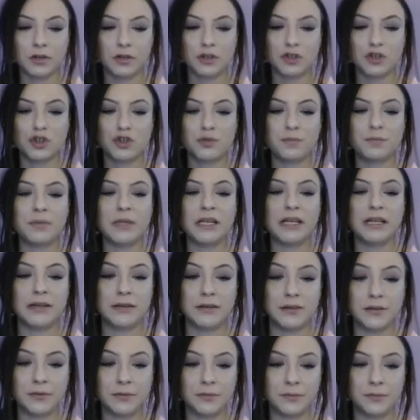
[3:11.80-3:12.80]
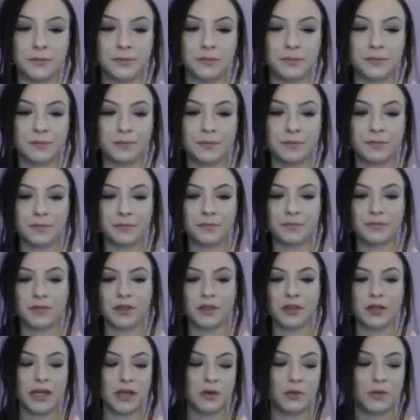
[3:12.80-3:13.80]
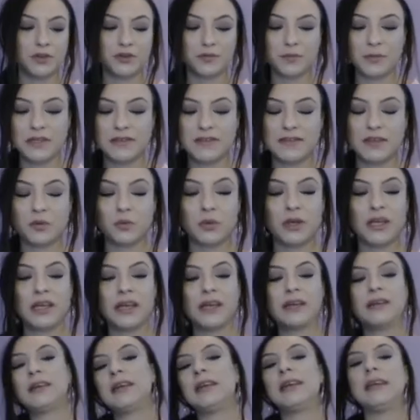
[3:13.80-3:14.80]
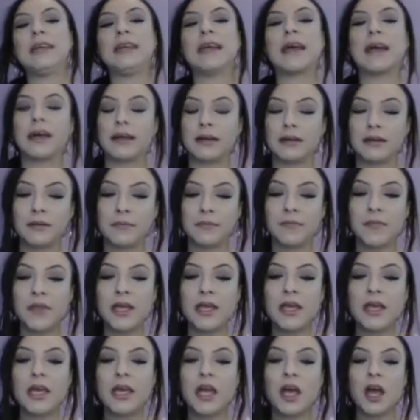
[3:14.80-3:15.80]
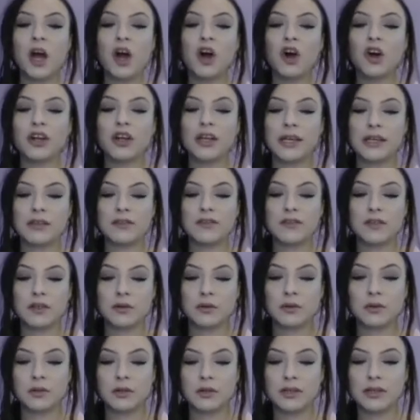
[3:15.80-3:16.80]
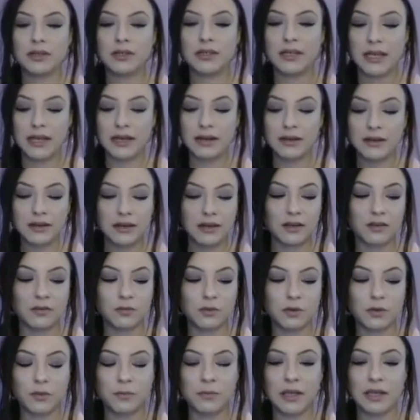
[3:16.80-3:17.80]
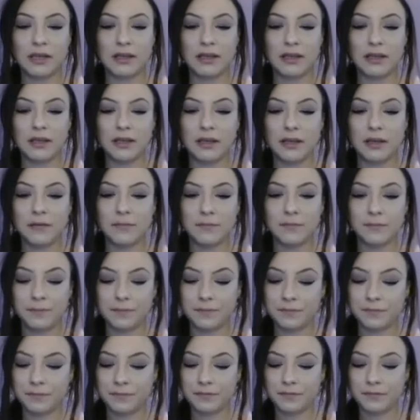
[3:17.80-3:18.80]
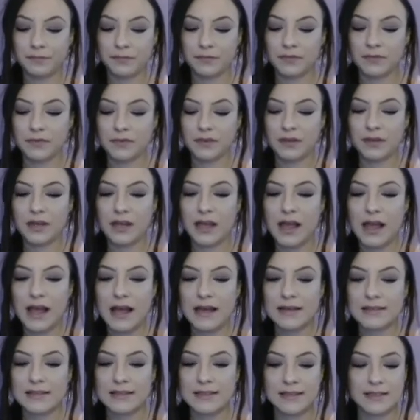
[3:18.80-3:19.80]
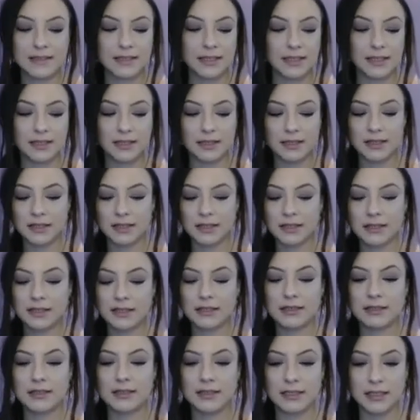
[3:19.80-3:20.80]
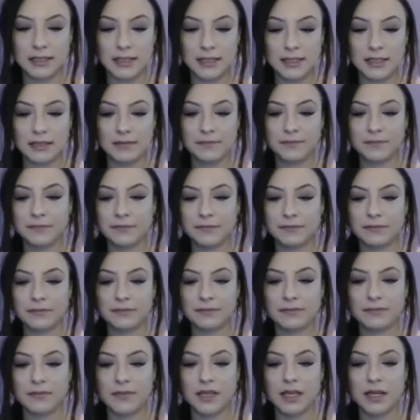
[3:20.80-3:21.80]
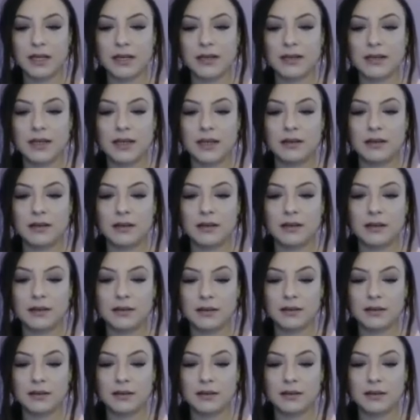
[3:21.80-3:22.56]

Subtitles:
Spielen. Okay, which means that we add en. Okay, so the endings would be I, st, t, and then